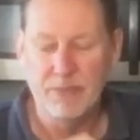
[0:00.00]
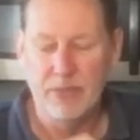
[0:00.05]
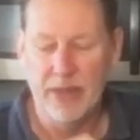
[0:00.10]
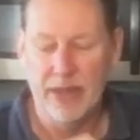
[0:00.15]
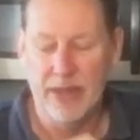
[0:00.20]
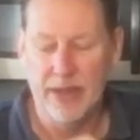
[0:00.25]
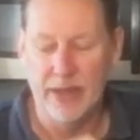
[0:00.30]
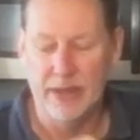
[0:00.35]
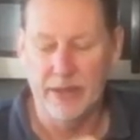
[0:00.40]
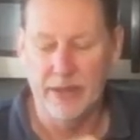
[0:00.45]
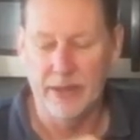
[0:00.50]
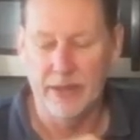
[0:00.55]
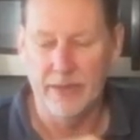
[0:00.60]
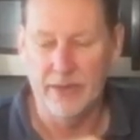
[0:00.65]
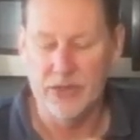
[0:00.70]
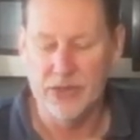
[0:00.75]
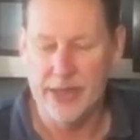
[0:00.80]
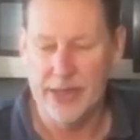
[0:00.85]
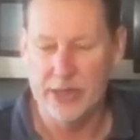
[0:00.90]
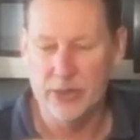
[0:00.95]
And in
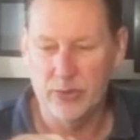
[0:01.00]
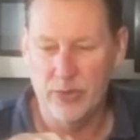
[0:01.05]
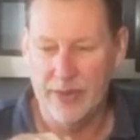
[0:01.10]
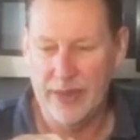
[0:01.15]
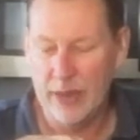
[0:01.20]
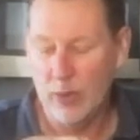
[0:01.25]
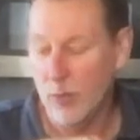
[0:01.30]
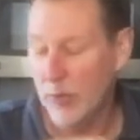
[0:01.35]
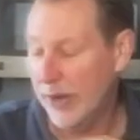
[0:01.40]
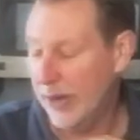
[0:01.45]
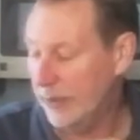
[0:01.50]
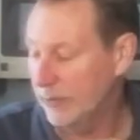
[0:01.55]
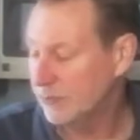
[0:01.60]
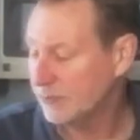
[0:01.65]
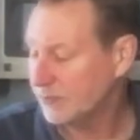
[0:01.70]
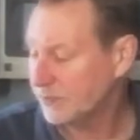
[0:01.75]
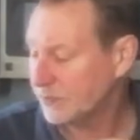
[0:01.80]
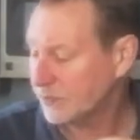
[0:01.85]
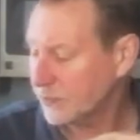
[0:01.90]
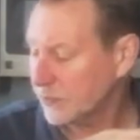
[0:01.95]
this case, with that wine,
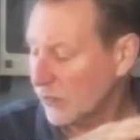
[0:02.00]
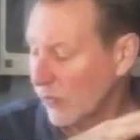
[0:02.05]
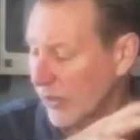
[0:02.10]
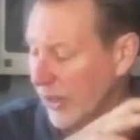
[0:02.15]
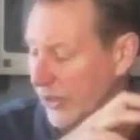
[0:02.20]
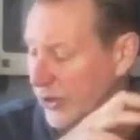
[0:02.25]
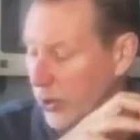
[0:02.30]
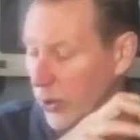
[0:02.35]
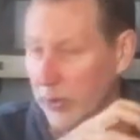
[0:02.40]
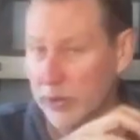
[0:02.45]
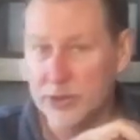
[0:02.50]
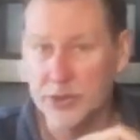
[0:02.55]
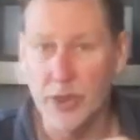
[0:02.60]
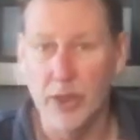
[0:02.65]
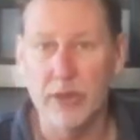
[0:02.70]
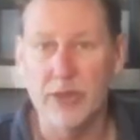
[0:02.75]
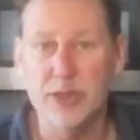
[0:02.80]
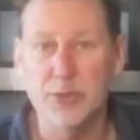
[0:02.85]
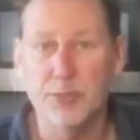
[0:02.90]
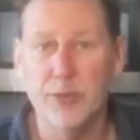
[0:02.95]
that
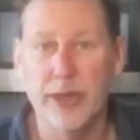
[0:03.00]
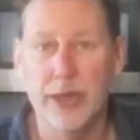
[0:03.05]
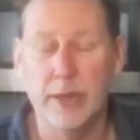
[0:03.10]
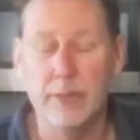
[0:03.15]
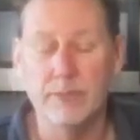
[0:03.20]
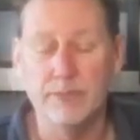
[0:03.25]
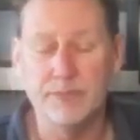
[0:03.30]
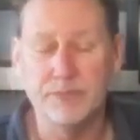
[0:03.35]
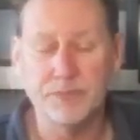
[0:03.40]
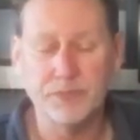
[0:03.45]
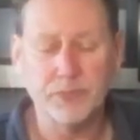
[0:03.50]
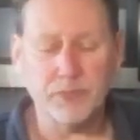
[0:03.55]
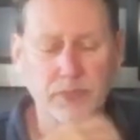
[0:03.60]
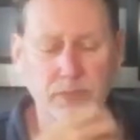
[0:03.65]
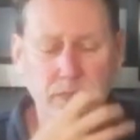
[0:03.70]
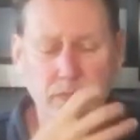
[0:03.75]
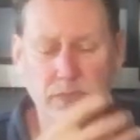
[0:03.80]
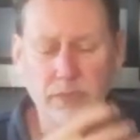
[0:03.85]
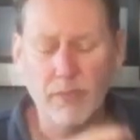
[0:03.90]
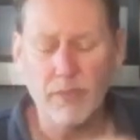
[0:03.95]
Gorgonzola spread,
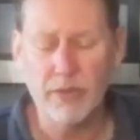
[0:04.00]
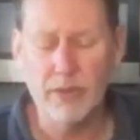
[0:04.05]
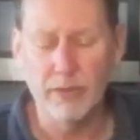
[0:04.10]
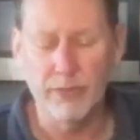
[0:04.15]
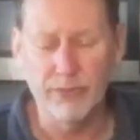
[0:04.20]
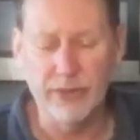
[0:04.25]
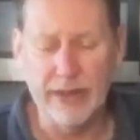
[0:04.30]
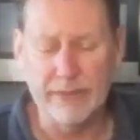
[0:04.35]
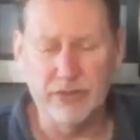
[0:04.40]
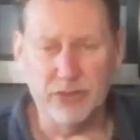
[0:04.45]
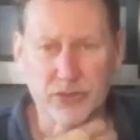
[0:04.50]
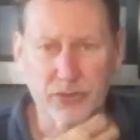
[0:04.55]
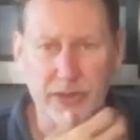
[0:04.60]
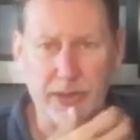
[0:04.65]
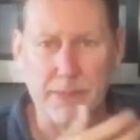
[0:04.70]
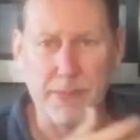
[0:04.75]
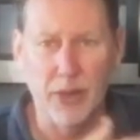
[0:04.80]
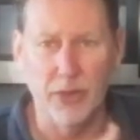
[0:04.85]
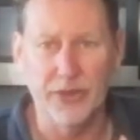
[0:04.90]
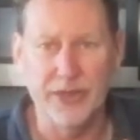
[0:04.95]
the flavors
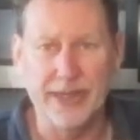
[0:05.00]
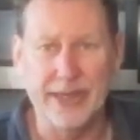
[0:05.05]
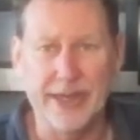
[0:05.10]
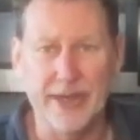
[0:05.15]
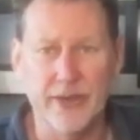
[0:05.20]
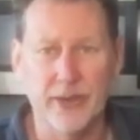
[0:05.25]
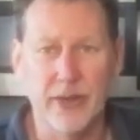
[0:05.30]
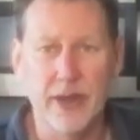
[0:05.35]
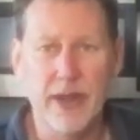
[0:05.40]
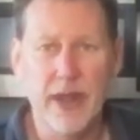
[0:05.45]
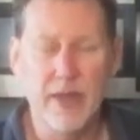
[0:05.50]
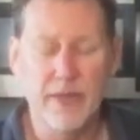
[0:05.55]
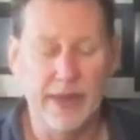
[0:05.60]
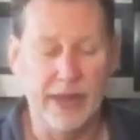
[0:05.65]
really meld together.